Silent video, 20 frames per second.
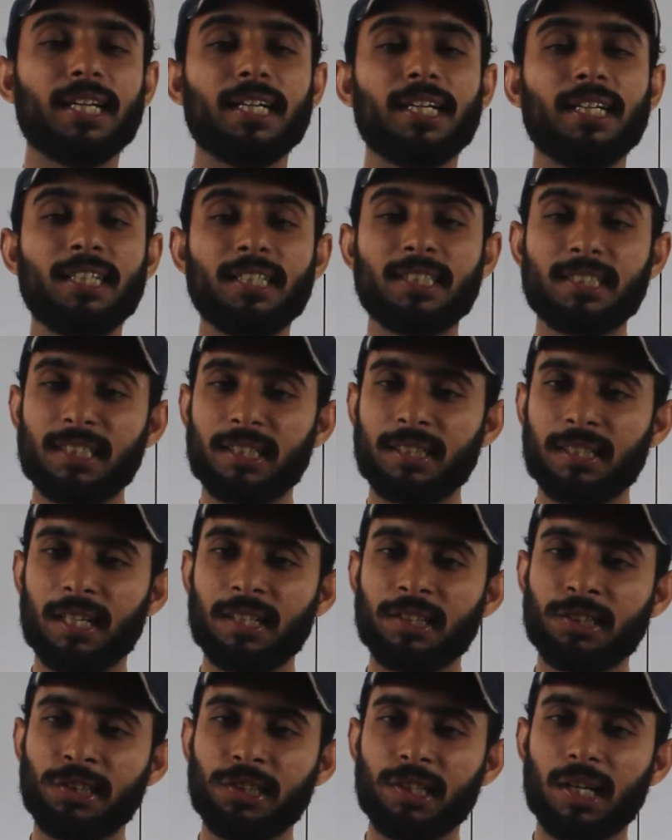its
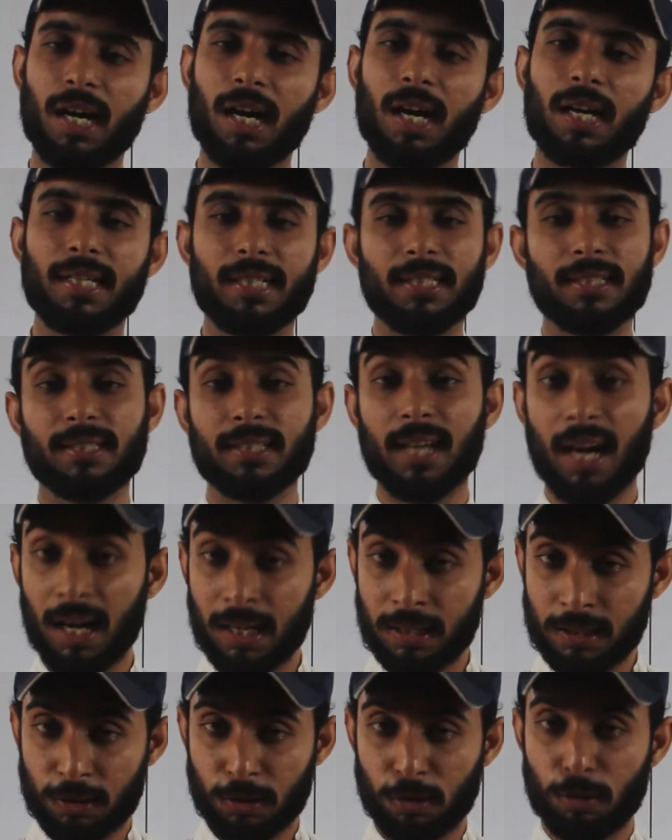inertia is
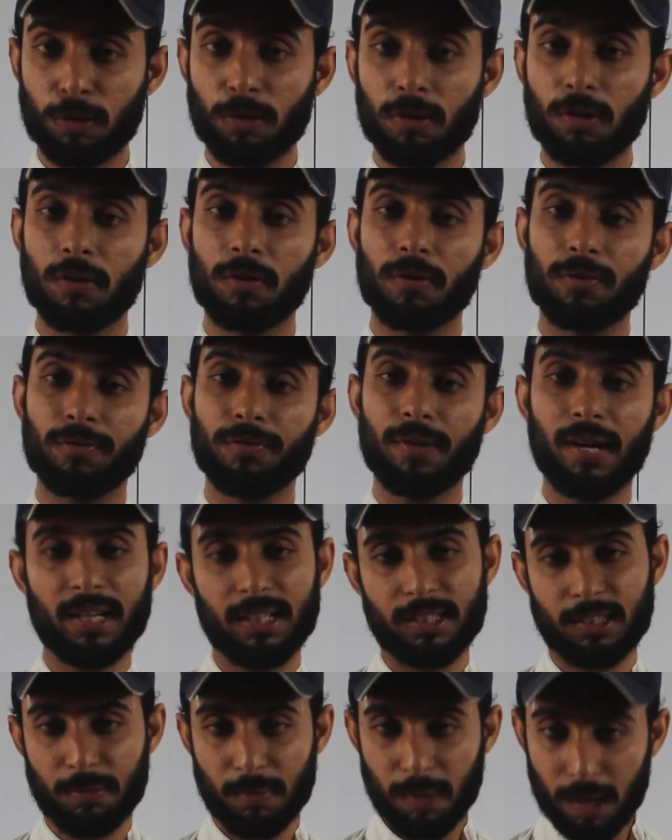also very
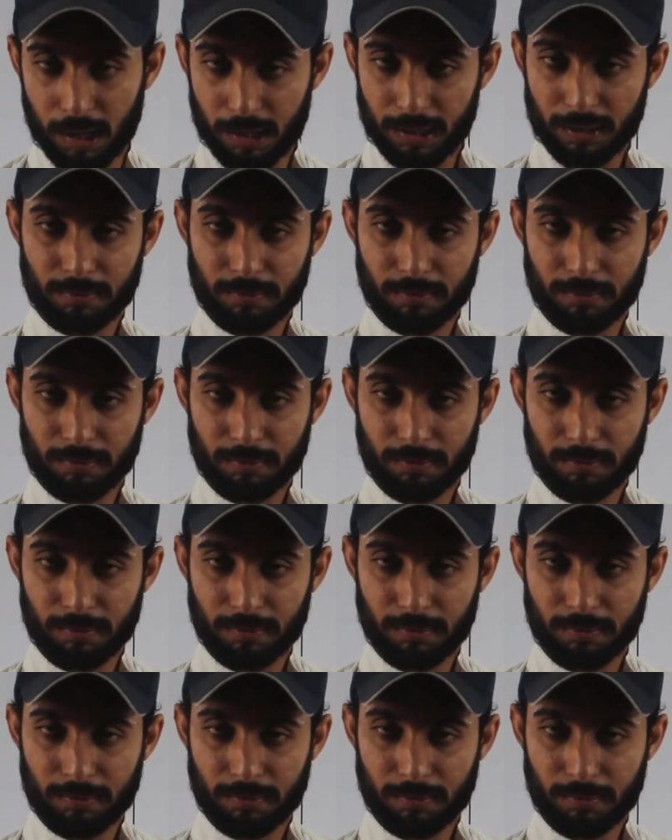small.